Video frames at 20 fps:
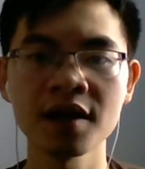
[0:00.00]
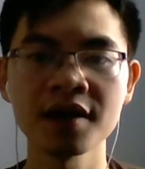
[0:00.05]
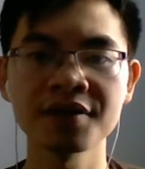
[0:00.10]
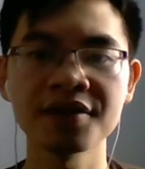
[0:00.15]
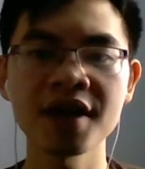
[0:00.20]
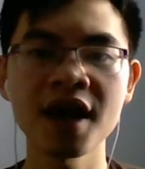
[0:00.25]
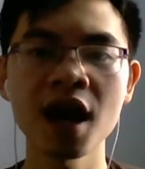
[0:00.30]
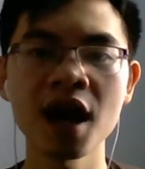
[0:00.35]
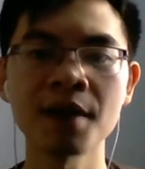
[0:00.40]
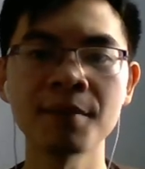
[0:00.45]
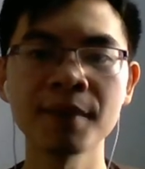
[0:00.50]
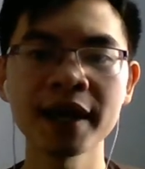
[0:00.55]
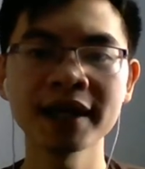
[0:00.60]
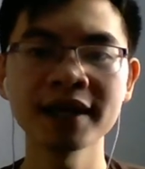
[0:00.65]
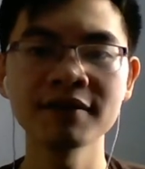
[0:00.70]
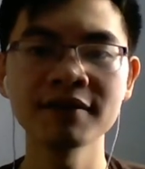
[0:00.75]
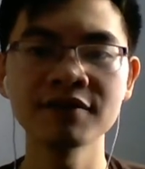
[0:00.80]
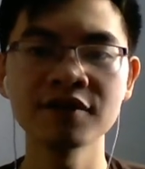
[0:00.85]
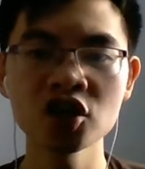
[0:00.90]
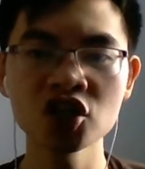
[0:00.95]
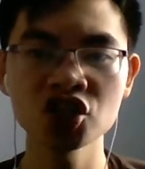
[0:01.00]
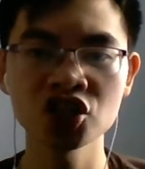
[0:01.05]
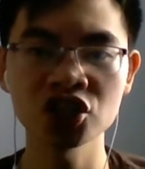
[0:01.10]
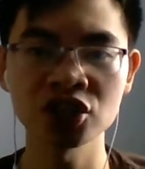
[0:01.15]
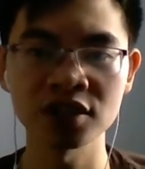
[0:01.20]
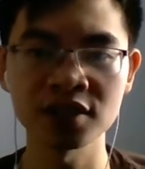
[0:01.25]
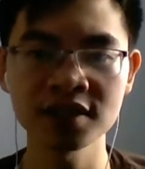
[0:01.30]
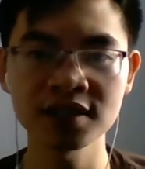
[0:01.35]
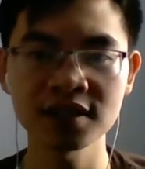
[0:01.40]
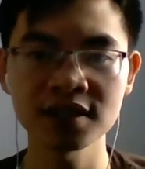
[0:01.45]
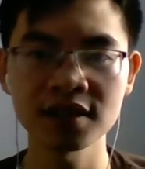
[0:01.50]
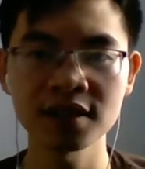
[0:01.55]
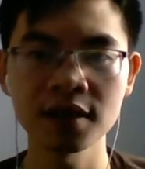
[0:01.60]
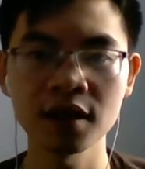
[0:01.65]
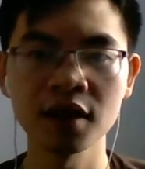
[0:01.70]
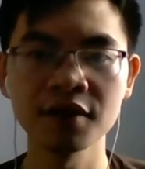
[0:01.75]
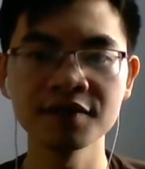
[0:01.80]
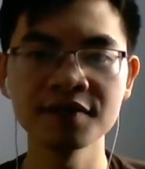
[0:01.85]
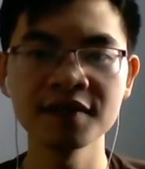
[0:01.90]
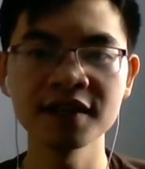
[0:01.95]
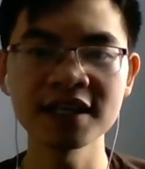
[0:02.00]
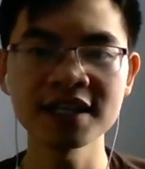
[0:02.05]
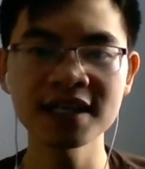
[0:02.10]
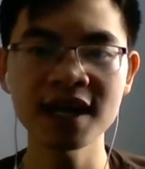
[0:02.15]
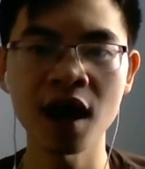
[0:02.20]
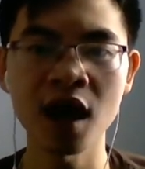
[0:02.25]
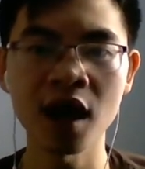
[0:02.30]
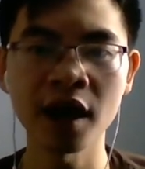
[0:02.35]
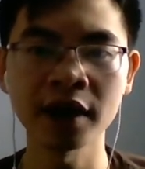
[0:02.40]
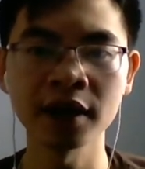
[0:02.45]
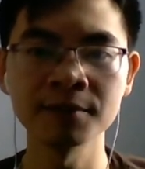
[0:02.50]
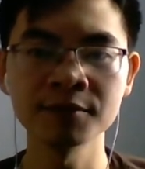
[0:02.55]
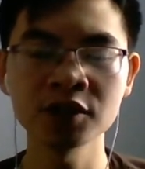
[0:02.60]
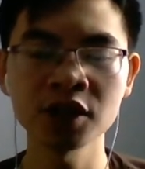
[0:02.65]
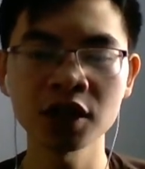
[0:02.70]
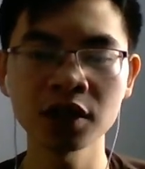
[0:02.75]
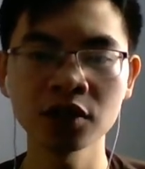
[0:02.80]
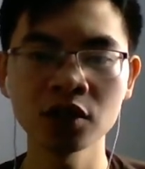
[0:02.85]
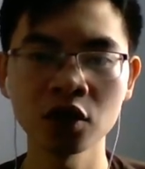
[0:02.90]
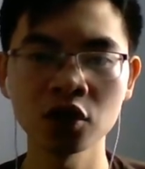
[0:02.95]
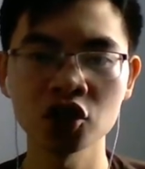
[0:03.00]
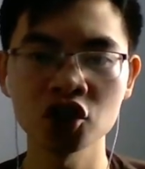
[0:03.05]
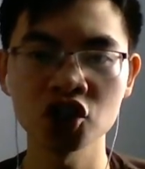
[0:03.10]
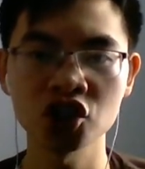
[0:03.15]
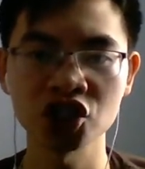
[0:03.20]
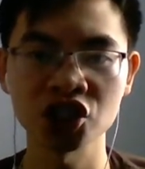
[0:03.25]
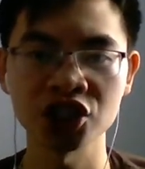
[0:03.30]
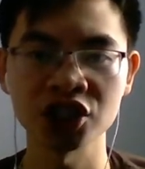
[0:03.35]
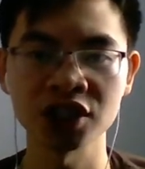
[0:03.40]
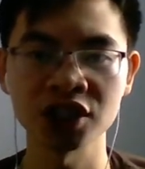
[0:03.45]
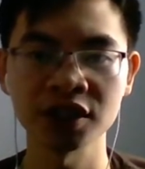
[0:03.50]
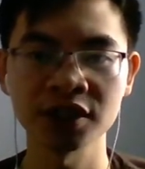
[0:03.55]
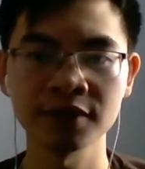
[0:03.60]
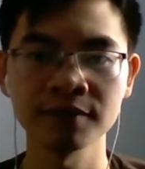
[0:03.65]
There are many versions of this kind of technology,